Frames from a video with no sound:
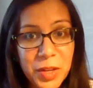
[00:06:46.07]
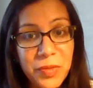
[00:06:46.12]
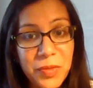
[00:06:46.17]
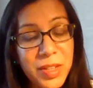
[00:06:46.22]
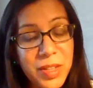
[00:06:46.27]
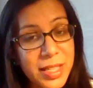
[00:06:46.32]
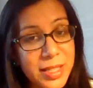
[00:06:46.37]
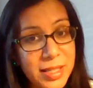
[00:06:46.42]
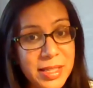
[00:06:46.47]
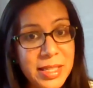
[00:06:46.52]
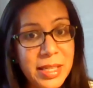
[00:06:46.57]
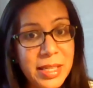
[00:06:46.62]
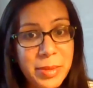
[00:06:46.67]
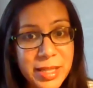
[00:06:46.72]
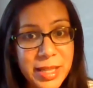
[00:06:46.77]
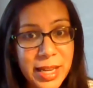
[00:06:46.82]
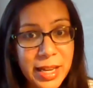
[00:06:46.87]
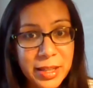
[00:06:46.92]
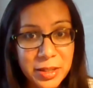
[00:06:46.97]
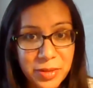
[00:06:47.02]
if it doesn't seem
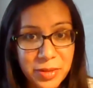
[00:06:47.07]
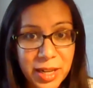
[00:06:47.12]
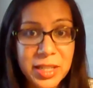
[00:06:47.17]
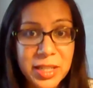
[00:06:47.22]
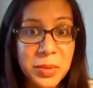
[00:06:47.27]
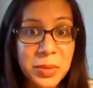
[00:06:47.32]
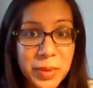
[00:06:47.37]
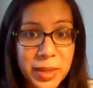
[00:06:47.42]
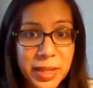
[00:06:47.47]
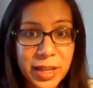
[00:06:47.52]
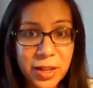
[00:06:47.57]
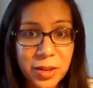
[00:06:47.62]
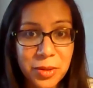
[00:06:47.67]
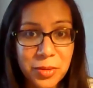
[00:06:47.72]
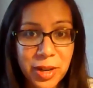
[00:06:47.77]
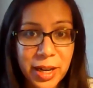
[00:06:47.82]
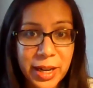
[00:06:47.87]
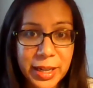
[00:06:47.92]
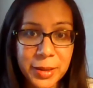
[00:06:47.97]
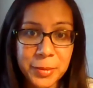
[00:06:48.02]
exactly right till we get it
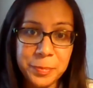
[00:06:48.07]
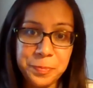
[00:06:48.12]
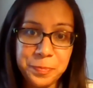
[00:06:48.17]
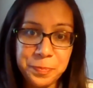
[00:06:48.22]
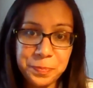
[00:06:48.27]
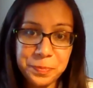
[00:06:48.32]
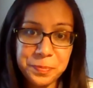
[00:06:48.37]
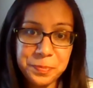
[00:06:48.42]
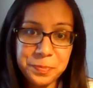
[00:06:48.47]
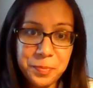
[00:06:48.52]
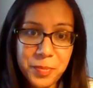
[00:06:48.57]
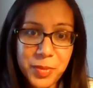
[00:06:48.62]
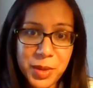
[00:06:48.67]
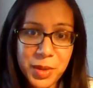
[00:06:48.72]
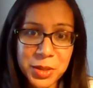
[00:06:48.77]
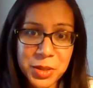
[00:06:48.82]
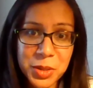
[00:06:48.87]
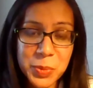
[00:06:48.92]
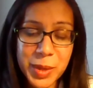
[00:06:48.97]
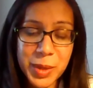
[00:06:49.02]
right.
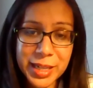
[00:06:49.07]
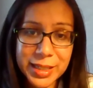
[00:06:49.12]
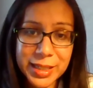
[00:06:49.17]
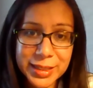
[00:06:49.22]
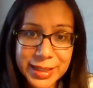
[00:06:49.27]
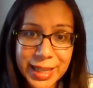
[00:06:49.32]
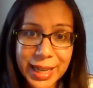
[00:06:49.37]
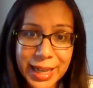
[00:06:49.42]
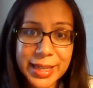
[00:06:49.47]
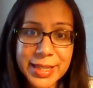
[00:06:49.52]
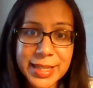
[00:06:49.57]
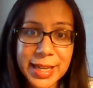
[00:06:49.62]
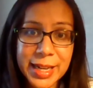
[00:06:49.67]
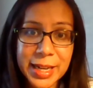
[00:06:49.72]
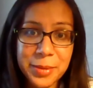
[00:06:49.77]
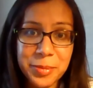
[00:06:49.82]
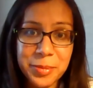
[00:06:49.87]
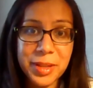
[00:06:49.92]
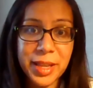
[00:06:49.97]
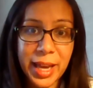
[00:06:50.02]
So spending a lot of
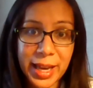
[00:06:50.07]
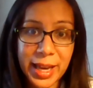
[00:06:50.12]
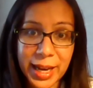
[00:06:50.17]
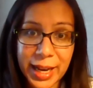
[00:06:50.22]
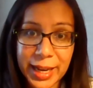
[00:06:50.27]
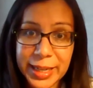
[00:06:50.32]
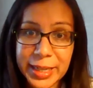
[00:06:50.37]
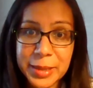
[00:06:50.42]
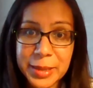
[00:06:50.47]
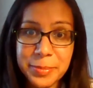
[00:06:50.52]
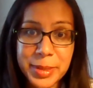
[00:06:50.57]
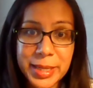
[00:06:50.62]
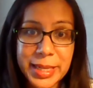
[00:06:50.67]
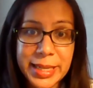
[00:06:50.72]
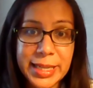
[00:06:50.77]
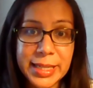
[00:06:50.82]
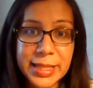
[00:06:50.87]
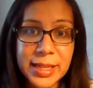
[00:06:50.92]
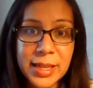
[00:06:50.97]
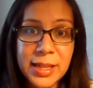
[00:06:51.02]
time with AI
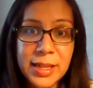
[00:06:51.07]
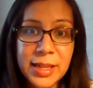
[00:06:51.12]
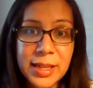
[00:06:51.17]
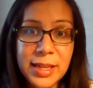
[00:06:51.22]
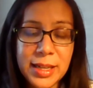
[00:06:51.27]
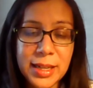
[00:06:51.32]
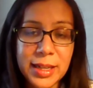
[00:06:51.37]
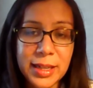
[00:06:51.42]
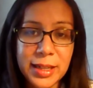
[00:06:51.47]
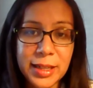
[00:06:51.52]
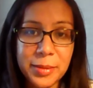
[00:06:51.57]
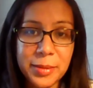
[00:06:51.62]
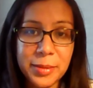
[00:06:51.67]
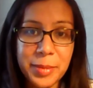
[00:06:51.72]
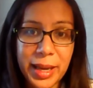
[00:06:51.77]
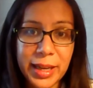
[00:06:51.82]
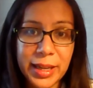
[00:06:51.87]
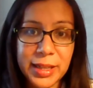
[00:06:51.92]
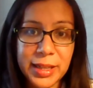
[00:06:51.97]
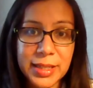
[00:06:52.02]
companies
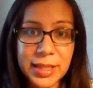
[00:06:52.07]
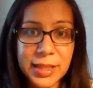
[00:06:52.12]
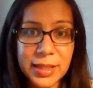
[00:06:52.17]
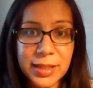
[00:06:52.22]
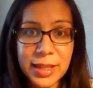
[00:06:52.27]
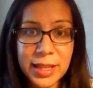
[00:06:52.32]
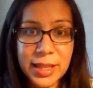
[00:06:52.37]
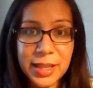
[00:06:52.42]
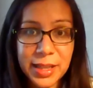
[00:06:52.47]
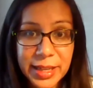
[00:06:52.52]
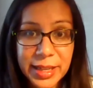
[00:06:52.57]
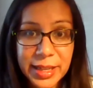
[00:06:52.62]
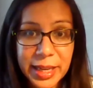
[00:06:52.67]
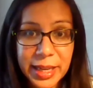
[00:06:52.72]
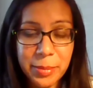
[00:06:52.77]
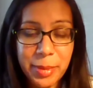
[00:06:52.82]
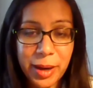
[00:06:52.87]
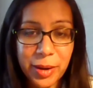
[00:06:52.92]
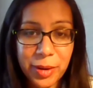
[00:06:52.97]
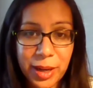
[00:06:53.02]
and
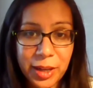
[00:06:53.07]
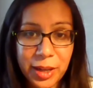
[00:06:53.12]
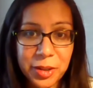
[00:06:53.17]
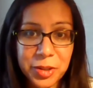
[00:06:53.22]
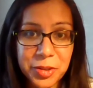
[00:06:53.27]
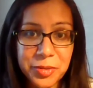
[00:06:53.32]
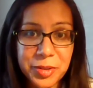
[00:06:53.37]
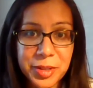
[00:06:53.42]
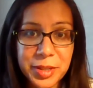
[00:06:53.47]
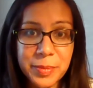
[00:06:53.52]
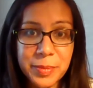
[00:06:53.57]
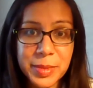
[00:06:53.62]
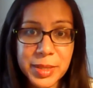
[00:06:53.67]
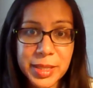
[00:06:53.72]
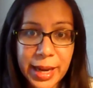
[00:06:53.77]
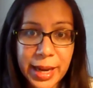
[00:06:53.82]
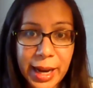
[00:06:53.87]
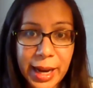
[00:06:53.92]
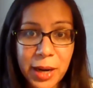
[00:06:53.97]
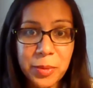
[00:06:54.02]
thinking about algorithms
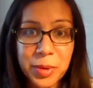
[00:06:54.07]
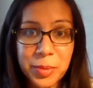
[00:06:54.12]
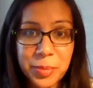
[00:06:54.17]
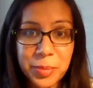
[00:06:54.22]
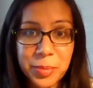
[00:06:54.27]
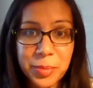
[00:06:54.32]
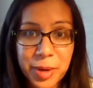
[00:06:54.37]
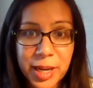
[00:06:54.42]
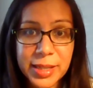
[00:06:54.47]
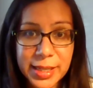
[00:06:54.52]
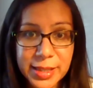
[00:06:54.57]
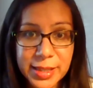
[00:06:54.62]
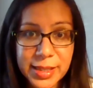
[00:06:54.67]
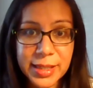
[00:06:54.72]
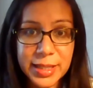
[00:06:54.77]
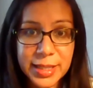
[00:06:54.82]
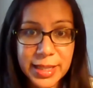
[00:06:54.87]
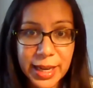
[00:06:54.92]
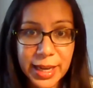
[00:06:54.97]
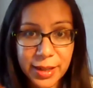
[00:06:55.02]
and how we're
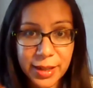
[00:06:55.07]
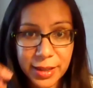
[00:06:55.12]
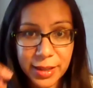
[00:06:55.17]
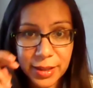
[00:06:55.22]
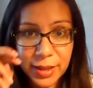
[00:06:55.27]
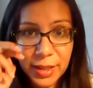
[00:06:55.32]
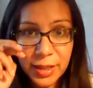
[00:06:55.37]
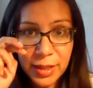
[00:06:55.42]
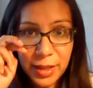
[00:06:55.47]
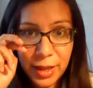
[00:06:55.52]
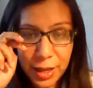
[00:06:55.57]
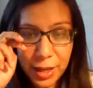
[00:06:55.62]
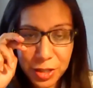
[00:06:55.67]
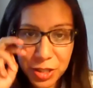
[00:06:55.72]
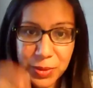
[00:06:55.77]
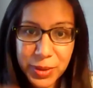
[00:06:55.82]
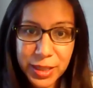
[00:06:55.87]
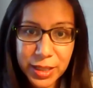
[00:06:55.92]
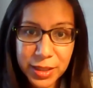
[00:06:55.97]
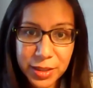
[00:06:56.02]
processing the data
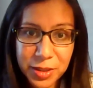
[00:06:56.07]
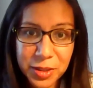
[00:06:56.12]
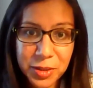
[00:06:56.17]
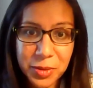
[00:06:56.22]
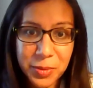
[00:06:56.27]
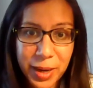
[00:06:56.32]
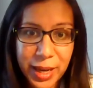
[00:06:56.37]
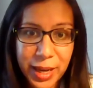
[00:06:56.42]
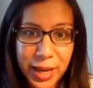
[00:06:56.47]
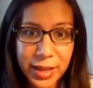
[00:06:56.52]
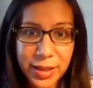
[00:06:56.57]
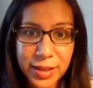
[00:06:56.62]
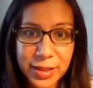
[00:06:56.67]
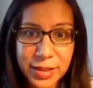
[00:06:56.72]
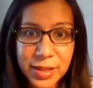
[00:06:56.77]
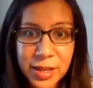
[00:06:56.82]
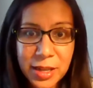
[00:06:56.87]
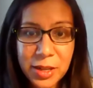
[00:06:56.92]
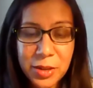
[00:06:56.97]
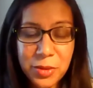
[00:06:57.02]
and doing it in a way
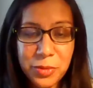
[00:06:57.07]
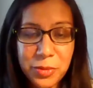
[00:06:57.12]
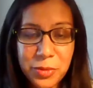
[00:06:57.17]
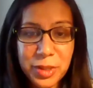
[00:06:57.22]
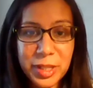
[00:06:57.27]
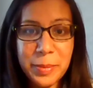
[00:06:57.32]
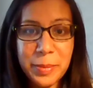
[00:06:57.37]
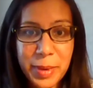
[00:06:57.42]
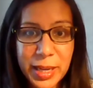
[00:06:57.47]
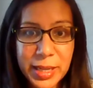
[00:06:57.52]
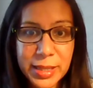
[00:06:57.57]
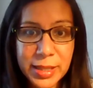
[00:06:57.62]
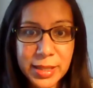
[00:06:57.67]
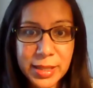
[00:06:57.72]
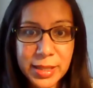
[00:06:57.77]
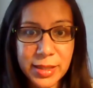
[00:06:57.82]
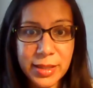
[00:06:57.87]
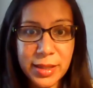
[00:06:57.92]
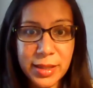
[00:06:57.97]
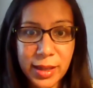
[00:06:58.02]
that's really
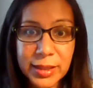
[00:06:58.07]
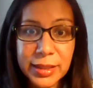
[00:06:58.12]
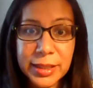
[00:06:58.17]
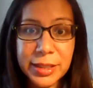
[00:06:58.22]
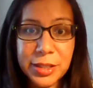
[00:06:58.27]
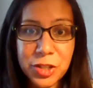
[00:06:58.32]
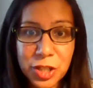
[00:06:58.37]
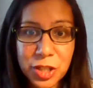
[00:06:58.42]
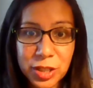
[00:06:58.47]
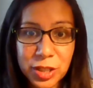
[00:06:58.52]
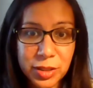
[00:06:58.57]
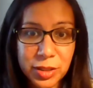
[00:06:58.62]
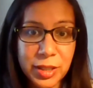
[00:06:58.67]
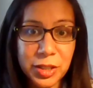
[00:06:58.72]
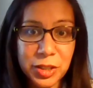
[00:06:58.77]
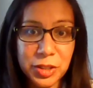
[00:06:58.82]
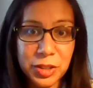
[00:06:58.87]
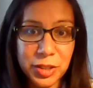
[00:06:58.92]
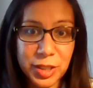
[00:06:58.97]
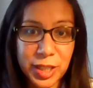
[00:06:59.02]
based in knowledge and
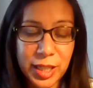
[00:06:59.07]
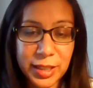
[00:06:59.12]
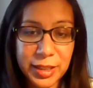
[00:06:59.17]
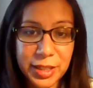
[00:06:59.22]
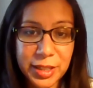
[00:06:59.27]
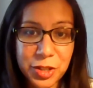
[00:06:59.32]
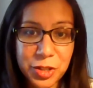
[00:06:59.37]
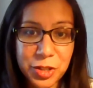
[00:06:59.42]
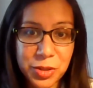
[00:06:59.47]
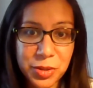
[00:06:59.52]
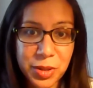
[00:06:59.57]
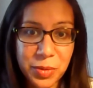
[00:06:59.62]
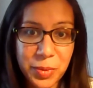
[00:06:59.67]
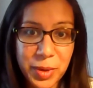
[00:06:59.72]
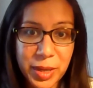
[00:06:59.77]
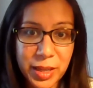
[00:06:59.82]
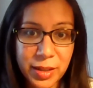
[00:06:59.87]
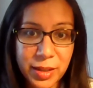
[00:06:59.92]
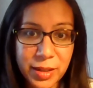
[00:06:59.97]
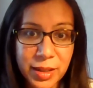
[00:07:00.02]
clinical knowledge so that
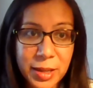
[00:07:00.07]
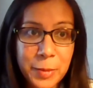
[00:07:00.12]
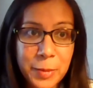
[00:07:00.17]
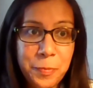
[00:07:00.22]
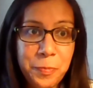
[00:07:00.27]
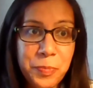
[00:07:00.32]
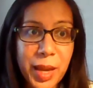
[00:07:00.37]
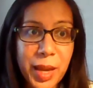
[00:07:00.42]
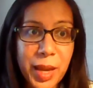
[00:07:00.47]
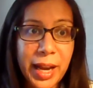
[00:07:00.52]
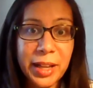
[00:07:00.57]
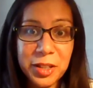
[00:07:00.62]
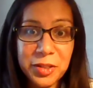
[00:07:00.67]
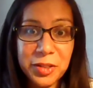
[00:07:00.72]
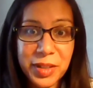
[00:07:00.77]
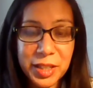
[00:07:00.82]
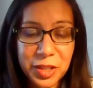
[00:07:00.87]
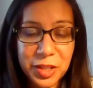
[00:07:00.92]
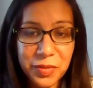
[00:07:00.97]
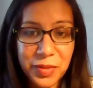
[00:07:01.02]
we can
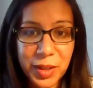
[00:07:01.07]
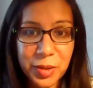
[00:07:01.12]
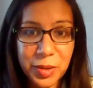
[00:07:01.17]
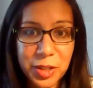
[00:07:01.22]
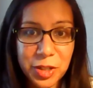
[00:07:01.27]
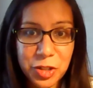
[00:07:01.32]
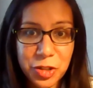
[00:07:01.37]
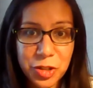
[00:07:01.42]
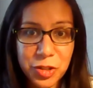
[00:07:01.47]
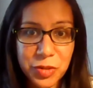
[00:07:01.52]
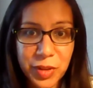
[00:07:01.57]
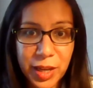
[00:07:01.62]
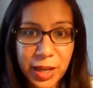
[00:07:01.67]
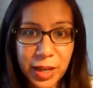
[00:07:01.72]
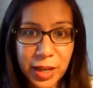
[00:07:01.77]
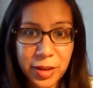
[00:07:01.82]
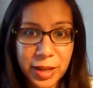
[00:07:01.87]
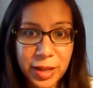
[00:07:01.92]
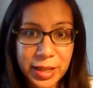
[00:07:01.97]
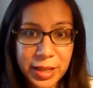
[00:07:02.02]
elevate the foundation of
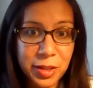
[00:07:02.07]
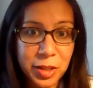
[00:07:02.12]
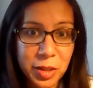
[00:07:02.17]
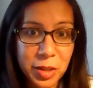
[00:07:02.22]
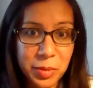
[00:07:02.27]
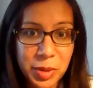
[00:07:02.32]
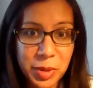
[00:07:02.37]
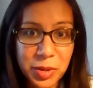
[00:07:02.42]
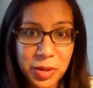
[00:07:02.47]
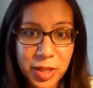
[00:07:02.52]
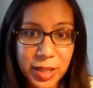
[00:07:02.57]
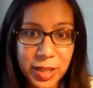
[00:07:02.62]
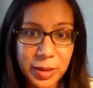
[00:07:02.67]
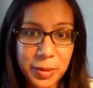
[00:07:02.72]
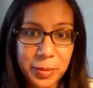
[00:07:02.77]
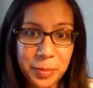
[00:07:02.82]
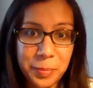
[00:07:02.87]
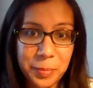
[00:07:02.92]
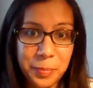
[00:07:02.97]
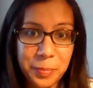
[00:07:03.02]
care in the
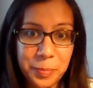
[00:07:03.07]
community.